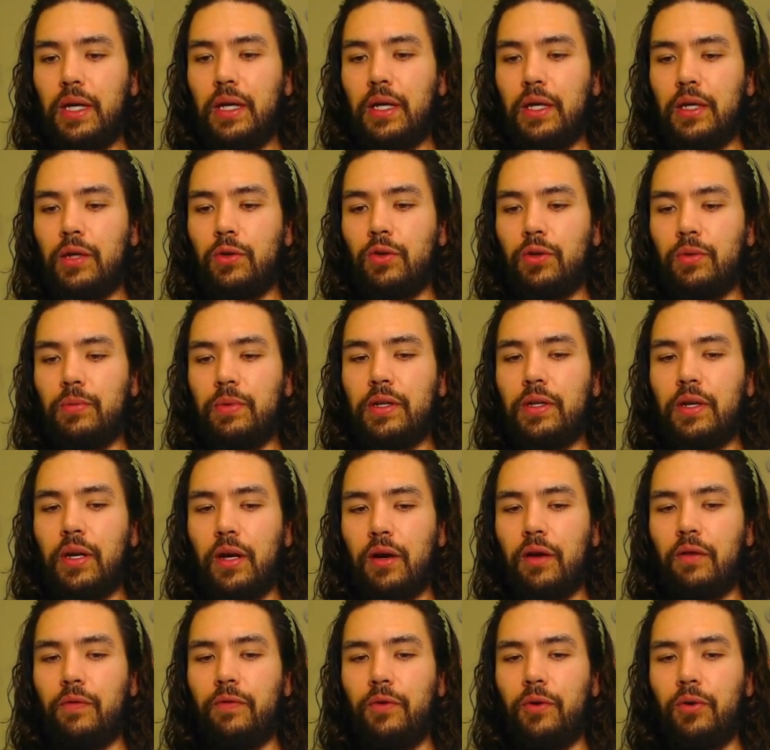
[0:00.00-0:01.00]
You want to be
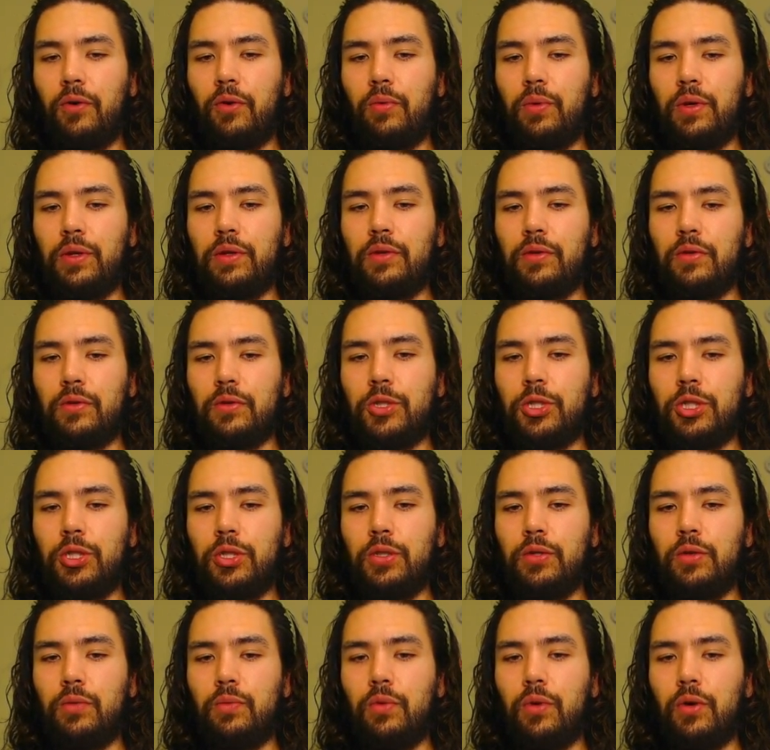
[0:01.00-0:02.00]
careful with your
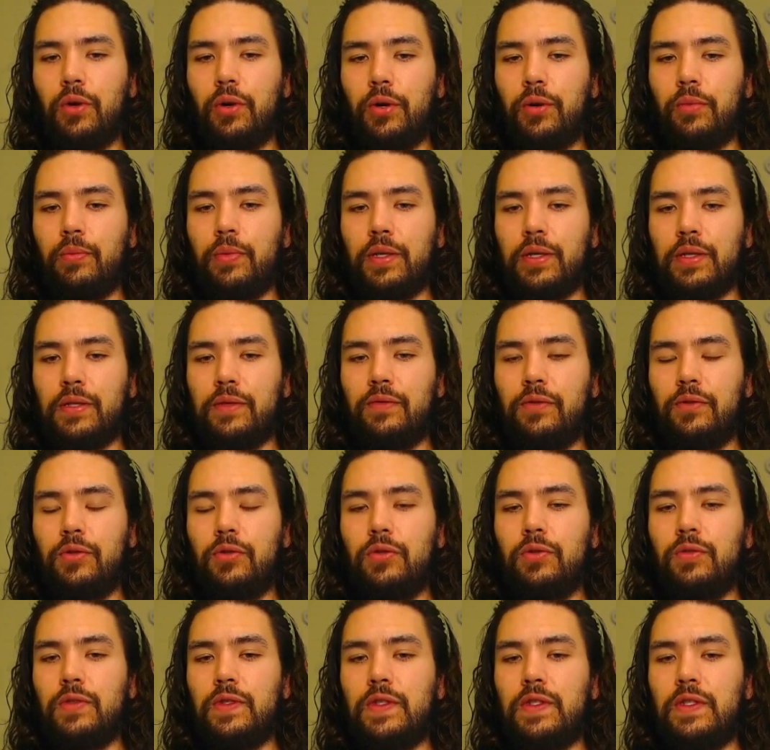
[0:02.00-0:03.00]
Shield Warrior, because if you
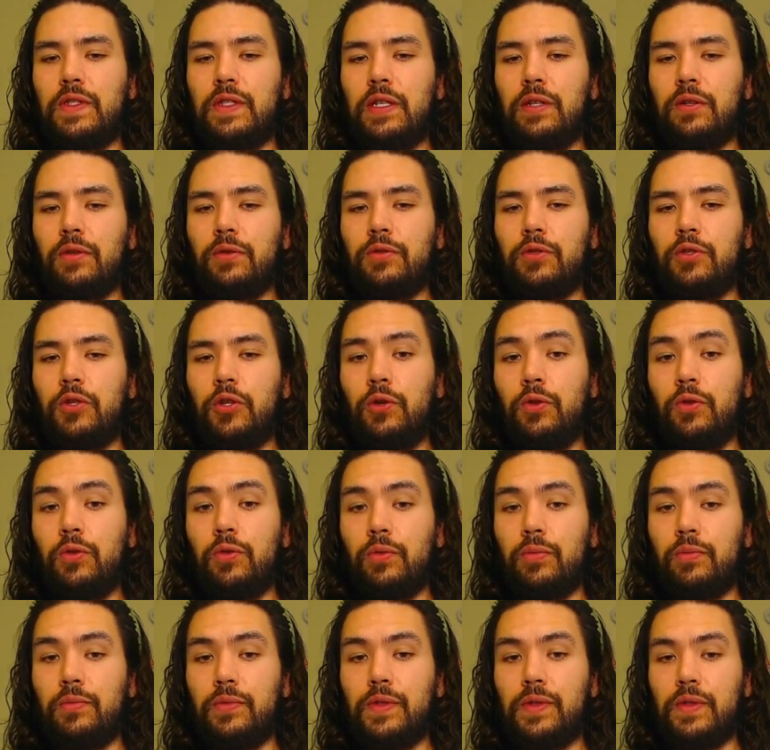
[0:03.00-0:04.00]
do Sealed
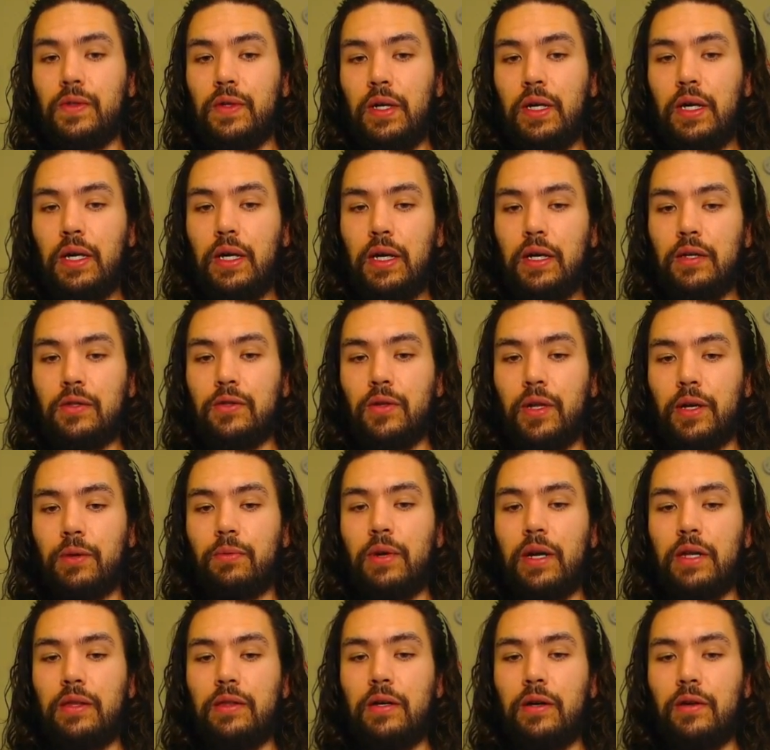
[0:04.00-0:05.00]
Tombs, so
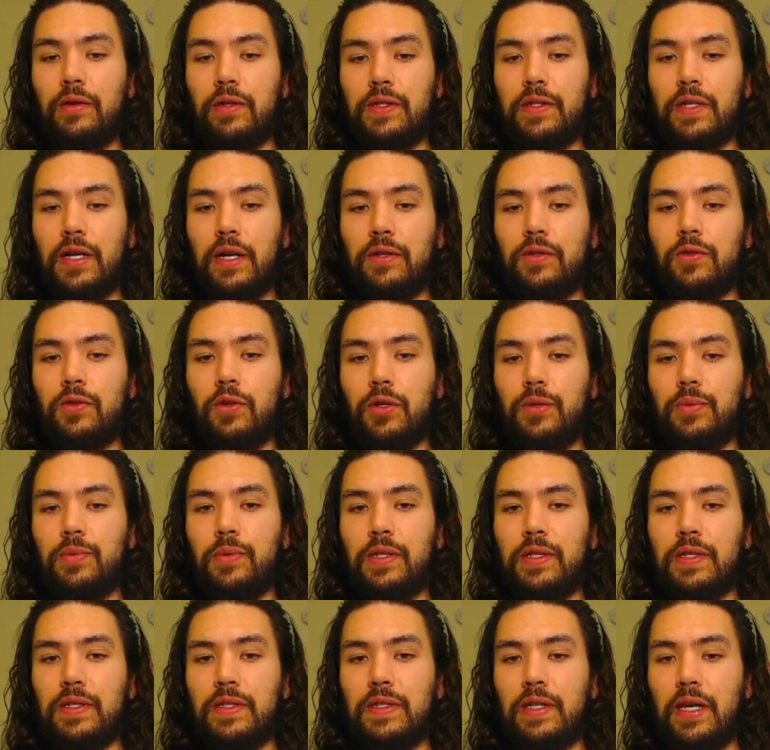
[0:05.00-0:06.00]
like right there, the Silent
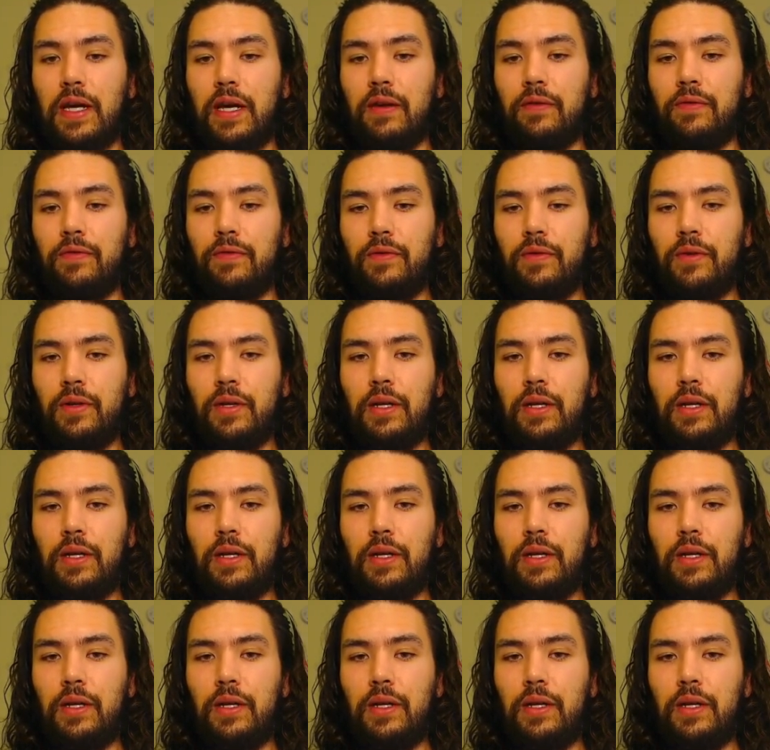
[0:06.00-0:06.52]
Swordsman is safe.